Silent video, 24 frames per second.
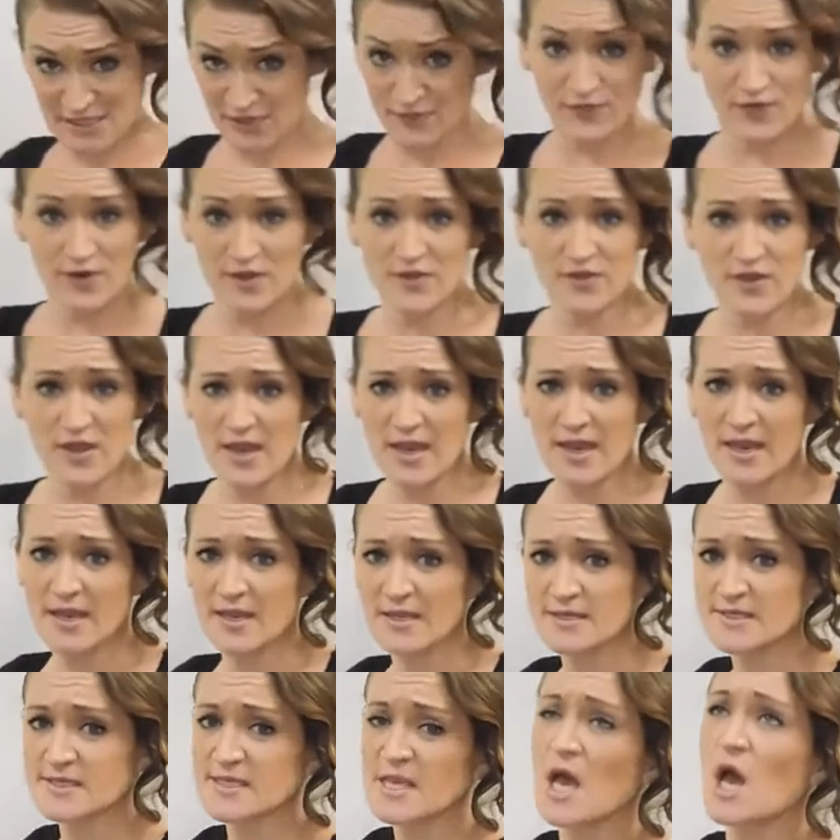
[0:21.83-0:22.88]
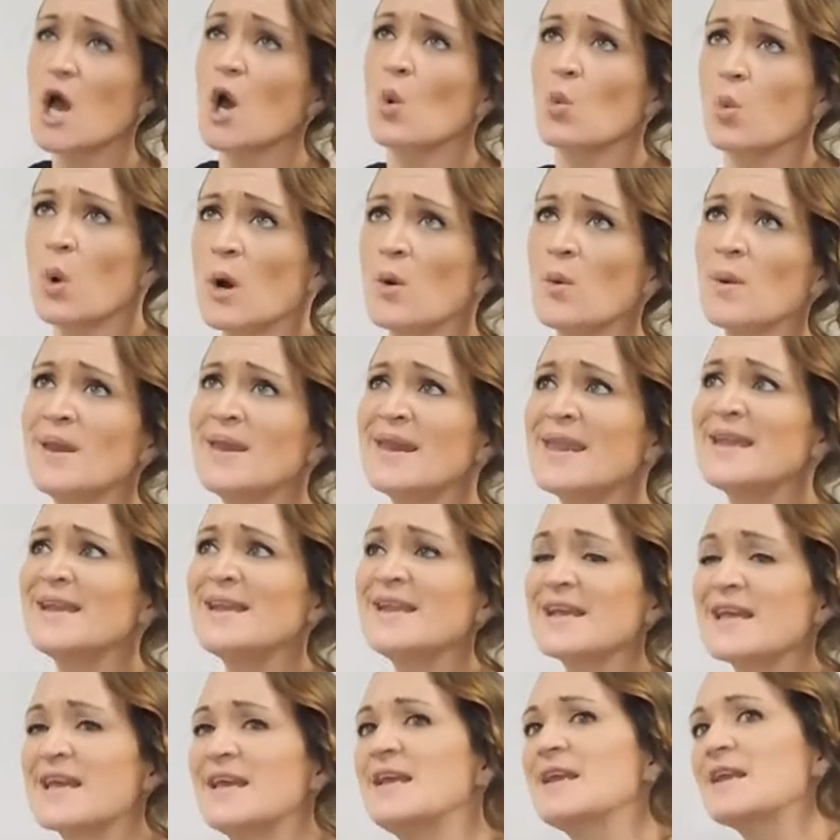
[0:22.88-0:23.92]
different things, what we need
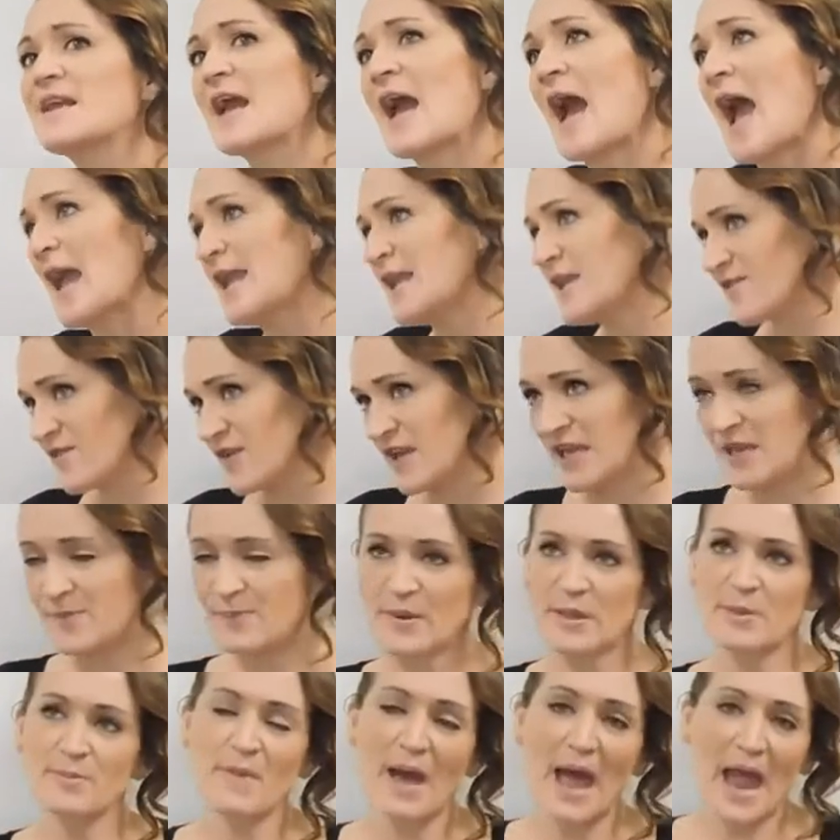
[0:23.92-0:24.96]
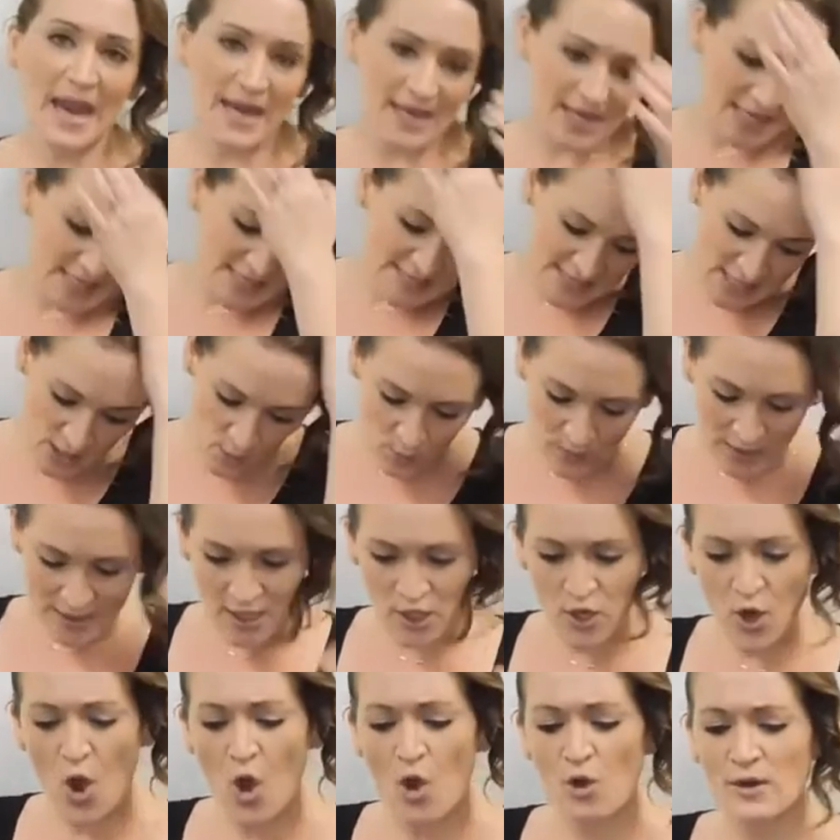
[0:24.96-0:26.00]
to keep, kind of keep in mind is that we
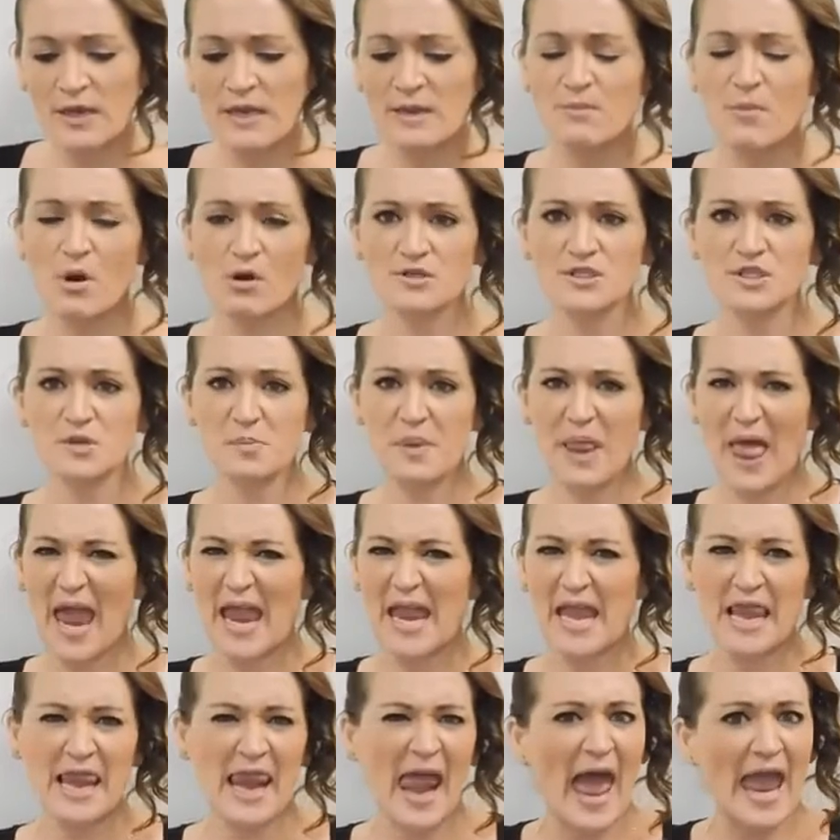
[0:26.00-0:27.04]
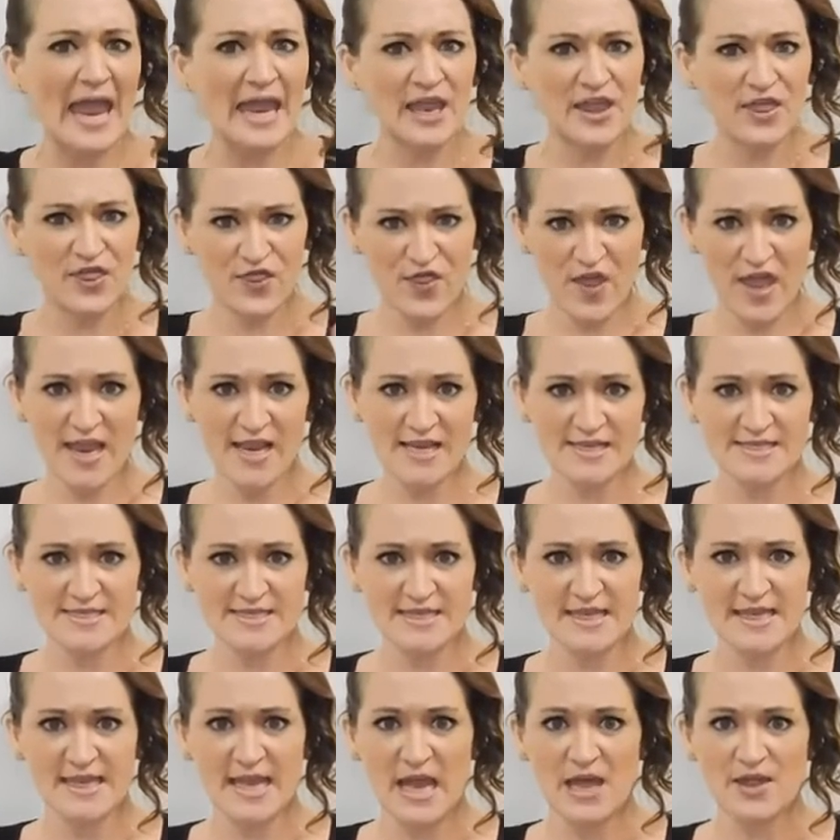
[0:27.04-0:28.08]
can only multiply like things
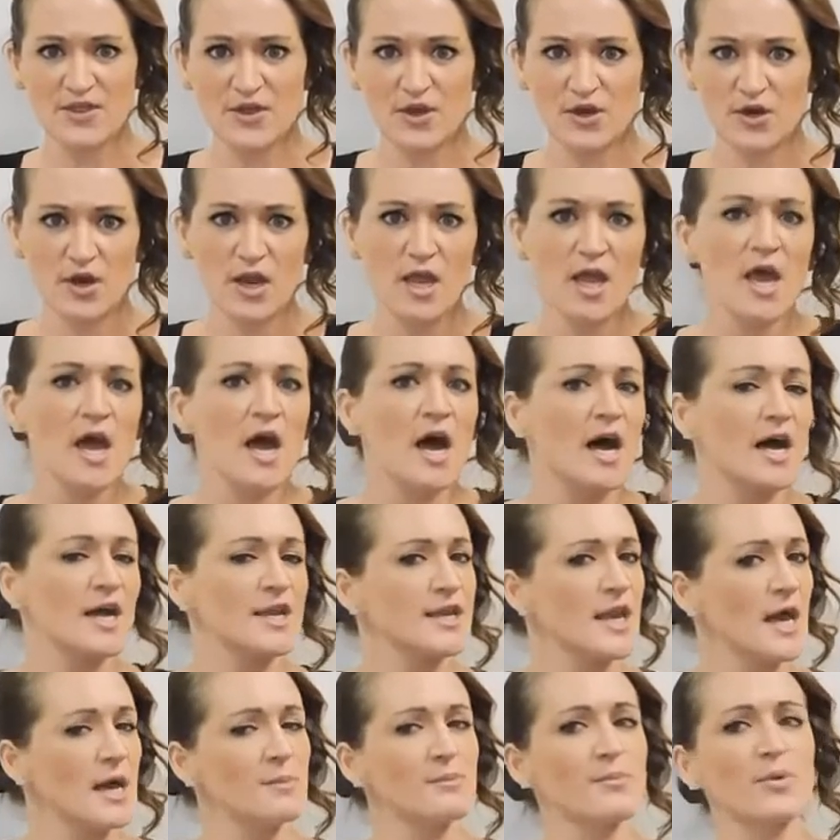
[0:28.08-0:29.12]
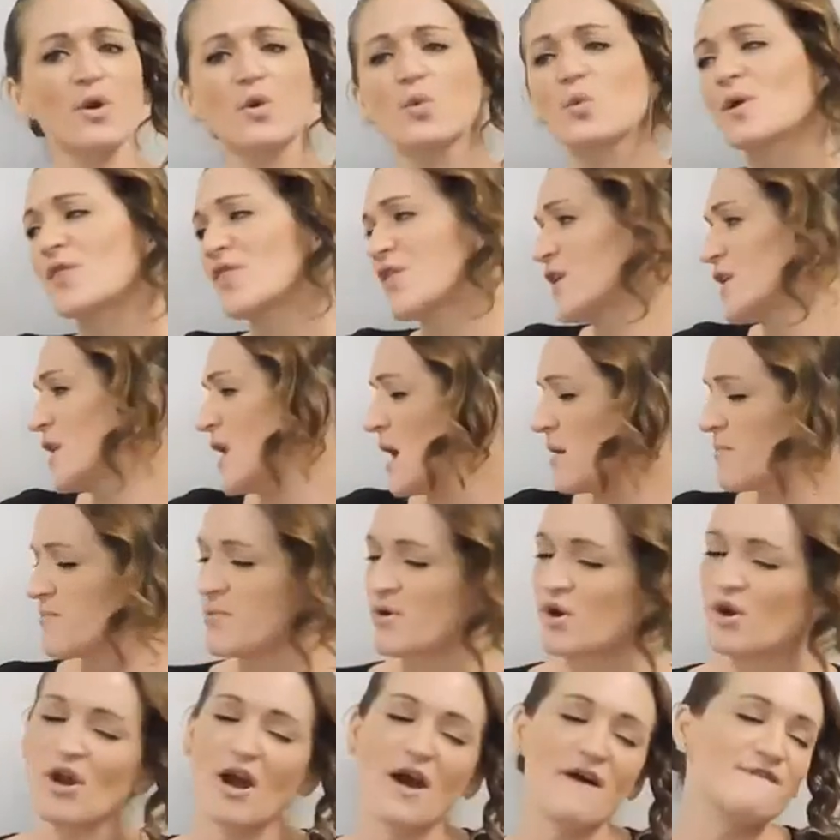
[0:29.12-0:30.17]
together. A number with a
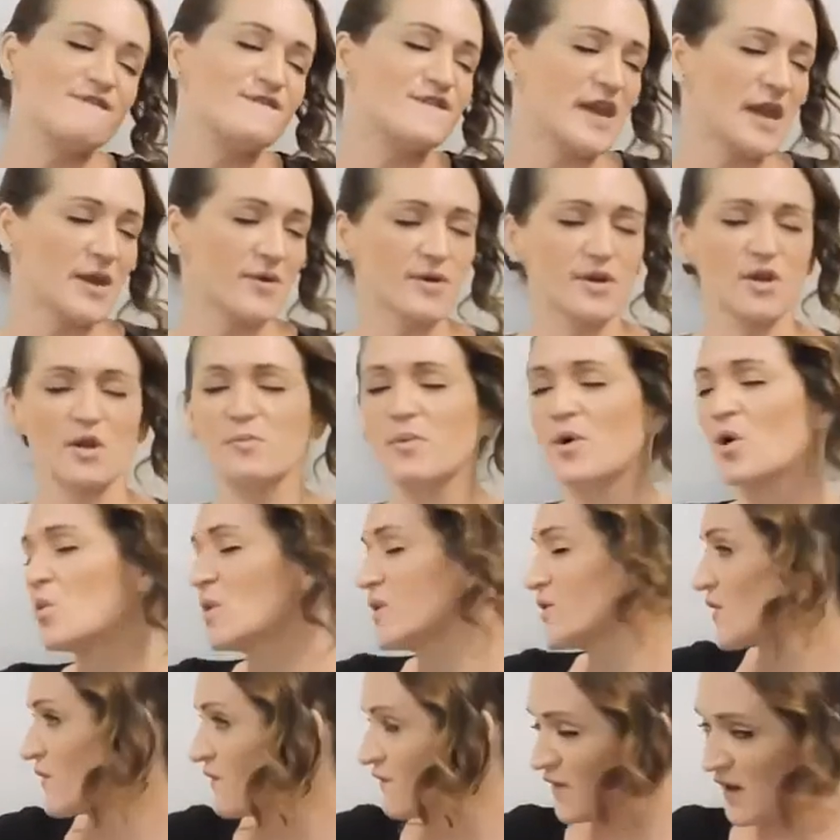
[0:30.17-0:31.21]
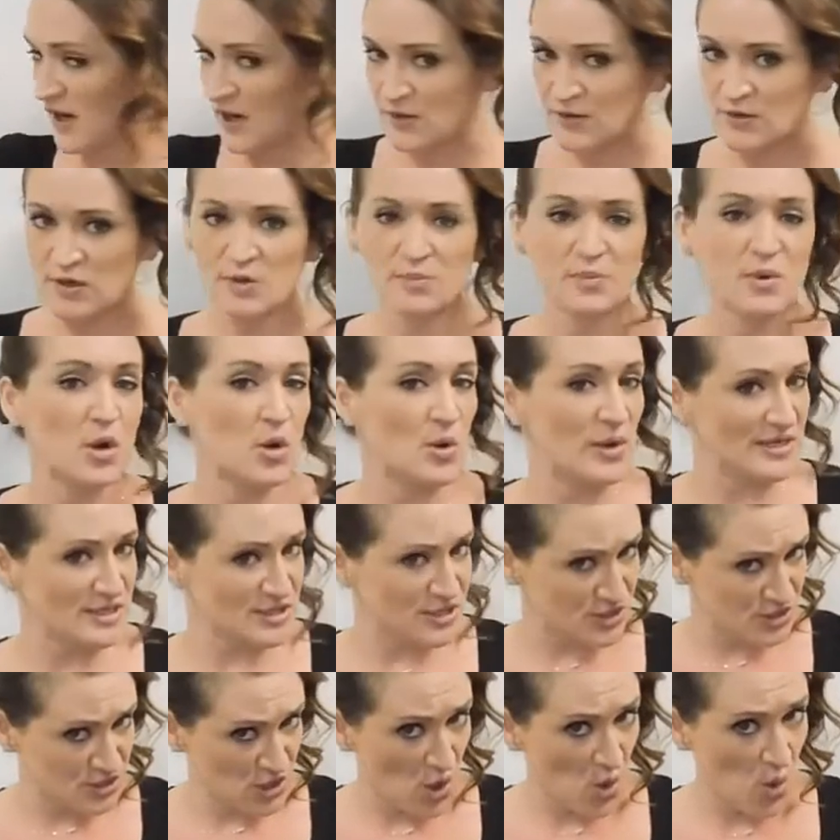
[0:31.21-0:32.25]
number, a variable with a variable, and
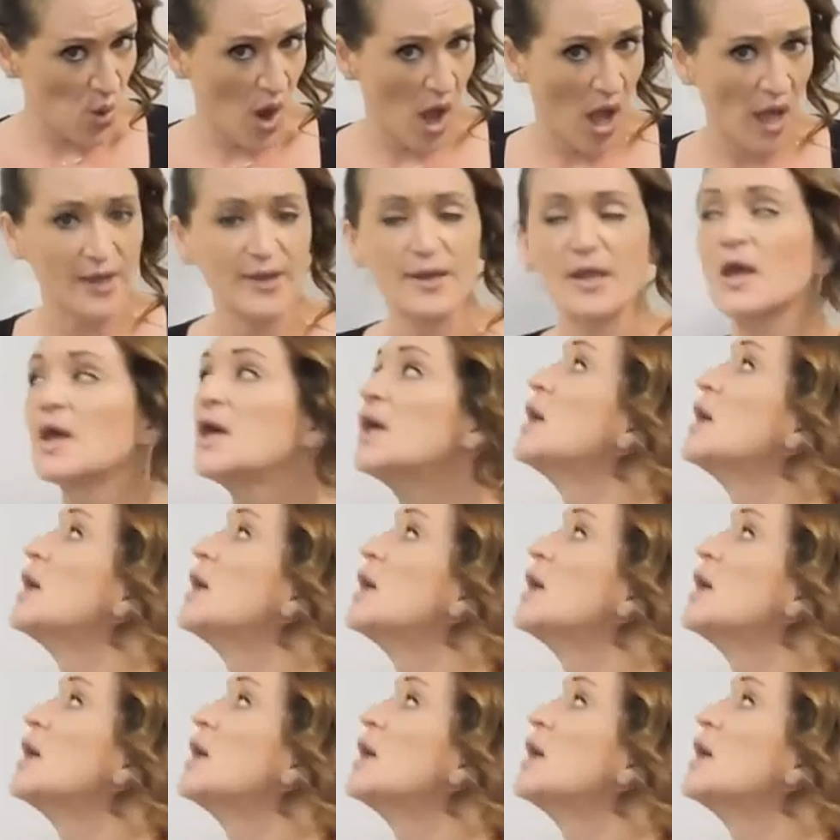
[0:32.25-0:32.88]
so on.